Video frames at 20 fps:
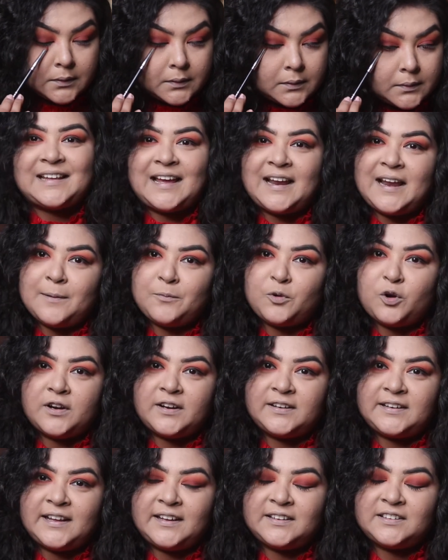Then I'm
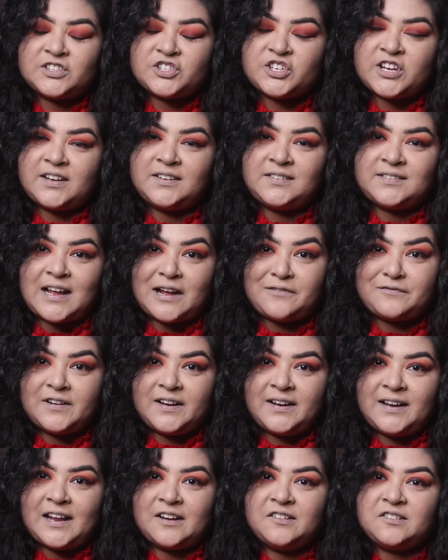gonna take the shade
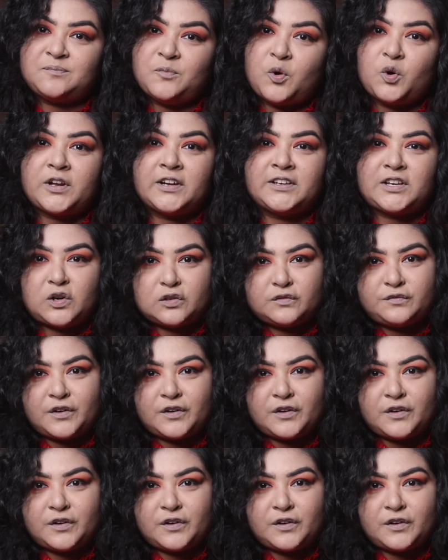Saffron and smoke it out